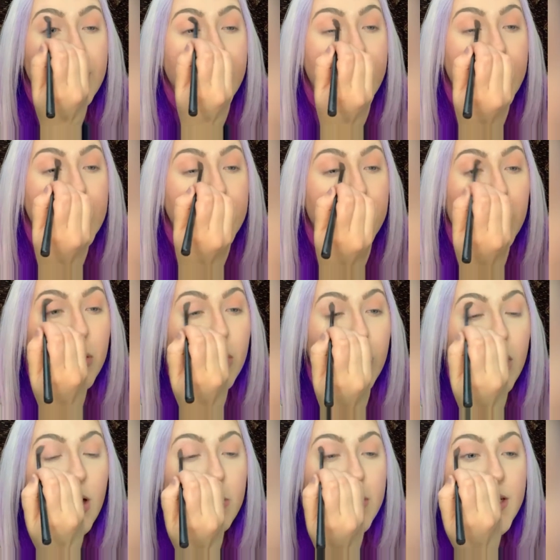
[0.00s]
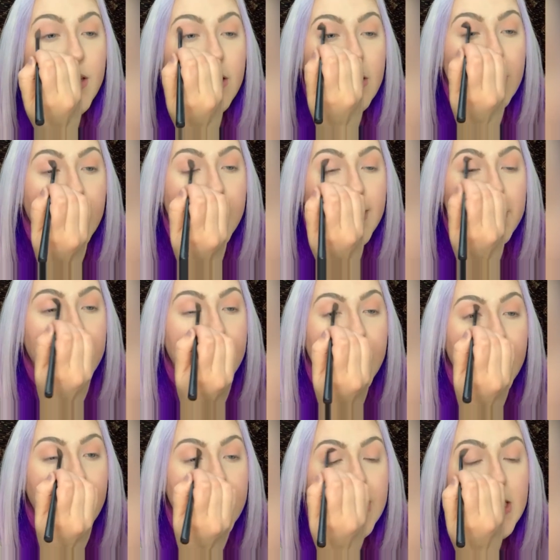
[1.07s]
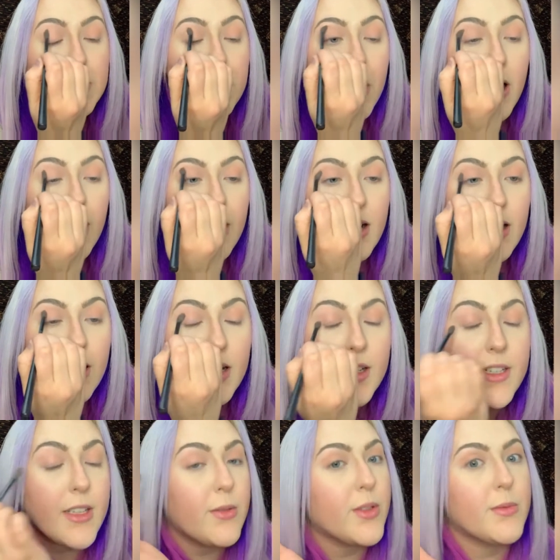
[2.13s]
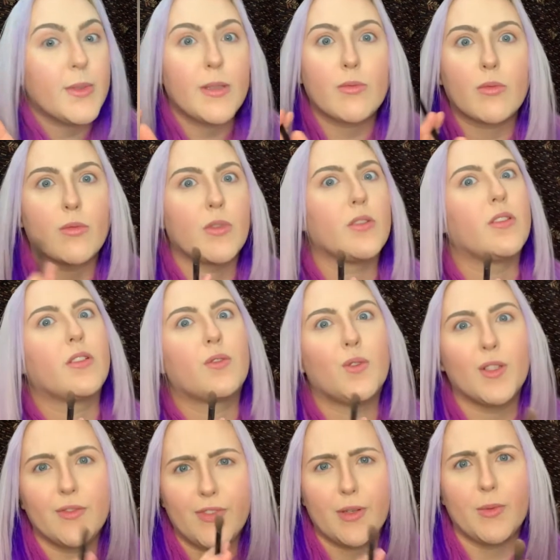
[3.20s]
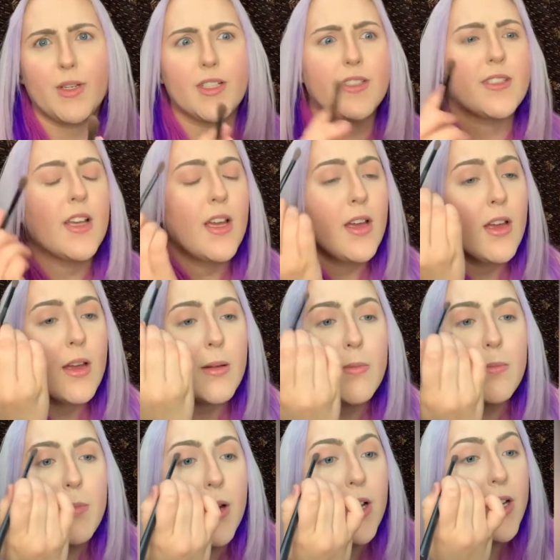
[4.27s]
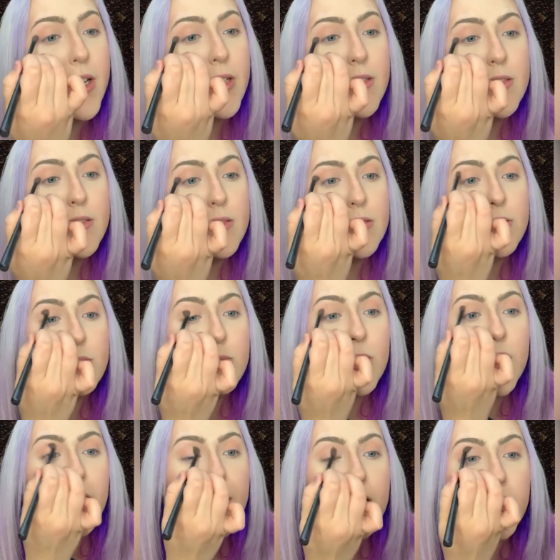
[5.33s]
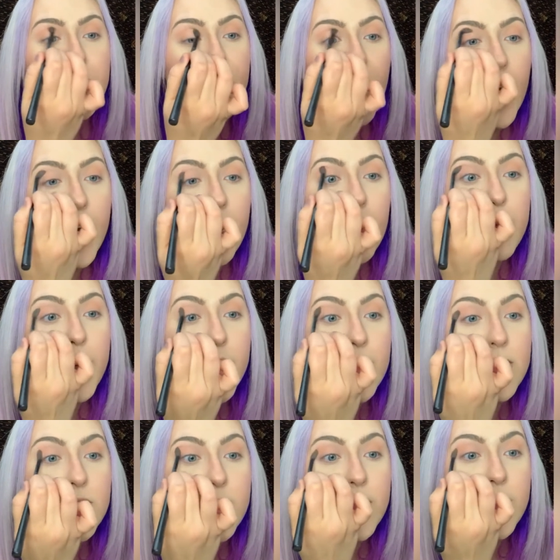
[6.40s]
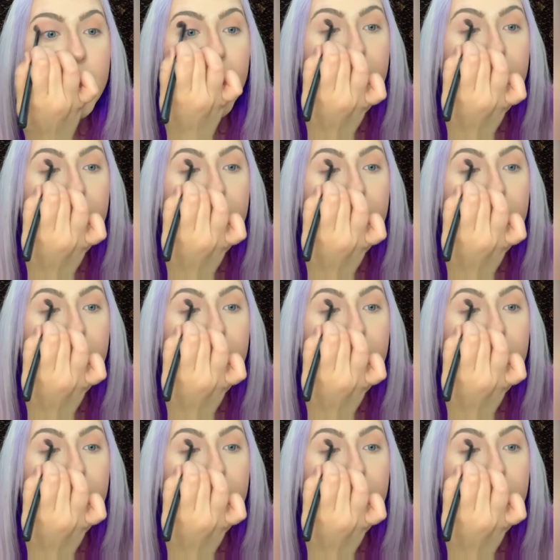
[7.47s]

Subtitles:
is probably not going to be spot on. It would be really cool if it was. But we're going to try our best to get